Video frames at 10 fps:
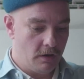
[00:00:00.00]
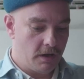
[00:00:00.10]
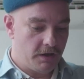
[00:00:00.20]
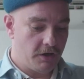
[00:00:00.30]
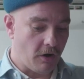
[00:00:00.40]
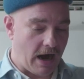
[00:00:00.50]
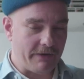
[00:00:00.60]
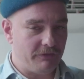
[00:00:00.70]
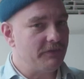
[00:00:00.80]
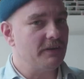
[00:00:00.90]
You know,
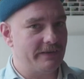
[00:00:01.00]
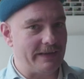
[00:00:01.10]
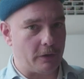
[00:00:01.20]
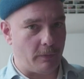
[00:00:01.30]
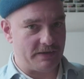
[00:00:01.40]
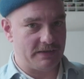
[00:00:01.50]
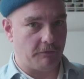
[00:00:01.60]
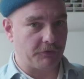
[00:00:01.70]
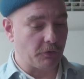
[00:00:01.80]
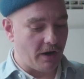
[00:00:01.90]
I've lived in Seattle
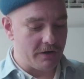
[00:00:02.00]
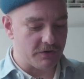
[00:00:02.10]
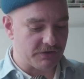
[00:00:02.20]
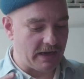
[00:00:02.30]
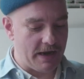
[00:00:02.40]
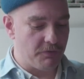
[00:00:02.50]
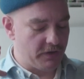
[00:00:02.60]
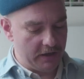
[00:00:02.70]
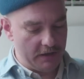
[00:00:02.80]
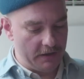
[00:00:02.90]
myself, so I understand
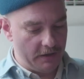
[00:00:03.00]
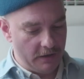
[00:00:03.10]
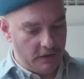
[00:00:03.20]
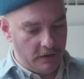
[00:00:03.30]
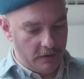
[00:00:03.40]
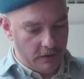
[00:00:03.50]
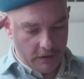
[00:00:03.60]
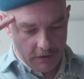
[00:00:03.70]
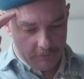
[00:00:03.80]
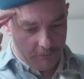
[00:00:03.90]
the
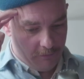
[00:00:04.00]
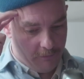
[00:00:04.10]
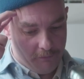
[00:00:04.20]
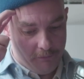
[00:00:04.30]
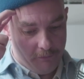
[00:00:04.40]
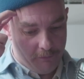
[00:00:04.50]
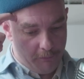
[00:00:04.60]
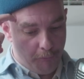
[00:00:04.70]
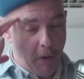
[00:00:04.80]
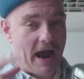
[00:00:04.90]
uh,
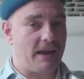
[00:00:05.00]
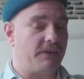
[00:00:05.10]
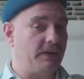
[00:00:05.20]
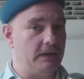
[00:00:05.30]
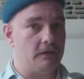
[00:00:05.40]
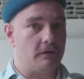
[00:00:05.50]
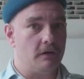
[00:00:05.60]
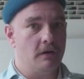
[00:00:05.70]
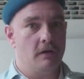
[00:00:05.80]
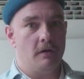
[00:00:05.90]
bias here,
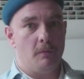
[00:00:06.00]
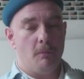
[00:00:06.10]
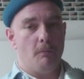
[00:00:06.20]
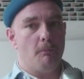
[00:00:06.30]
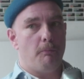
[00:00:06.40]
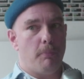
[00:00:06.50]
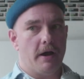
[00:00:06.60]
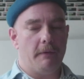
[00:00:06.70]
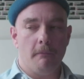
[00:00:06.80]
but